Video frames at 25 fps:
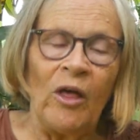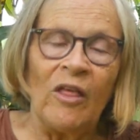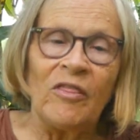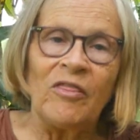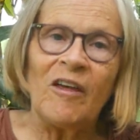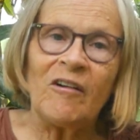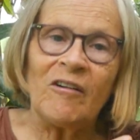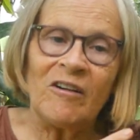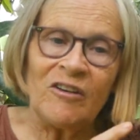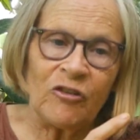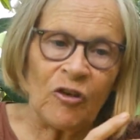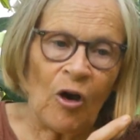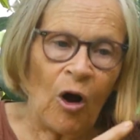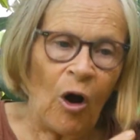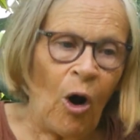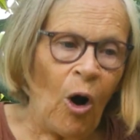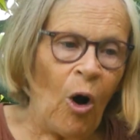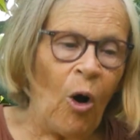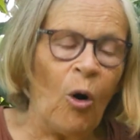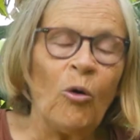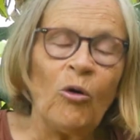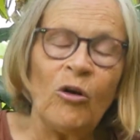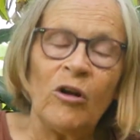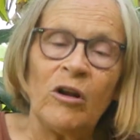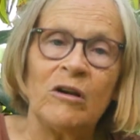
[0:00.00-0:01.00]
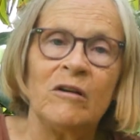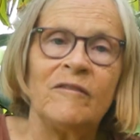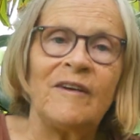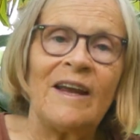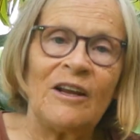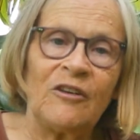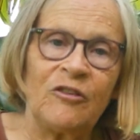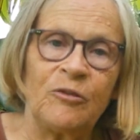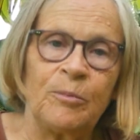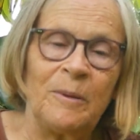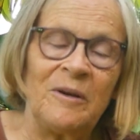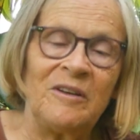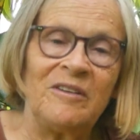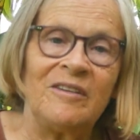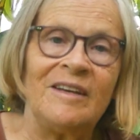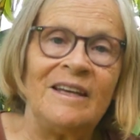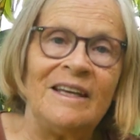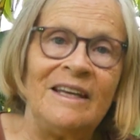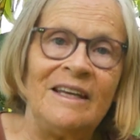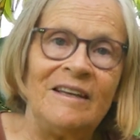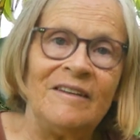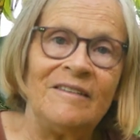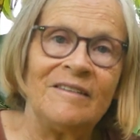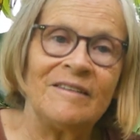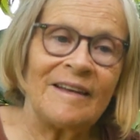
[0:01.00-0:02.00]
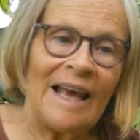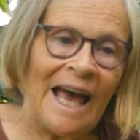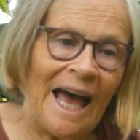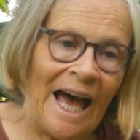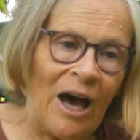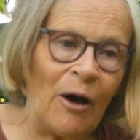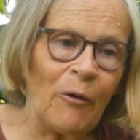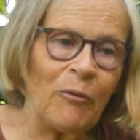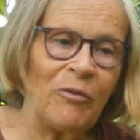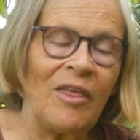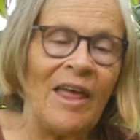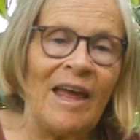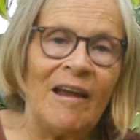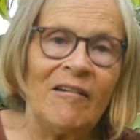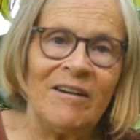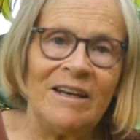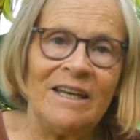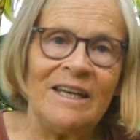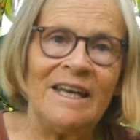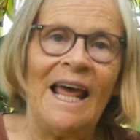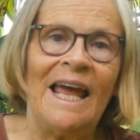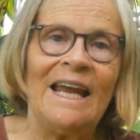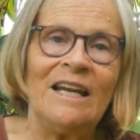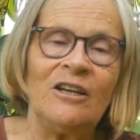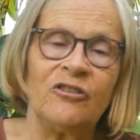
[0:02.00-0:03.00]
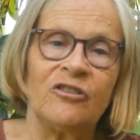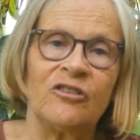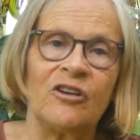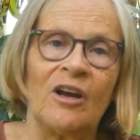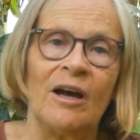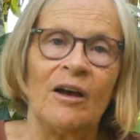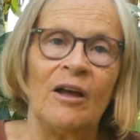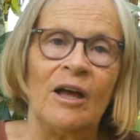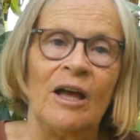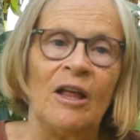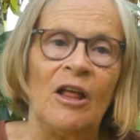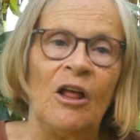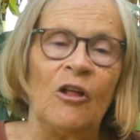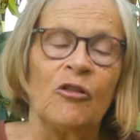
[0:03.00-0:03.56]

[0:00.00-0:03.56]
there is a whole lot of expertise out there in nature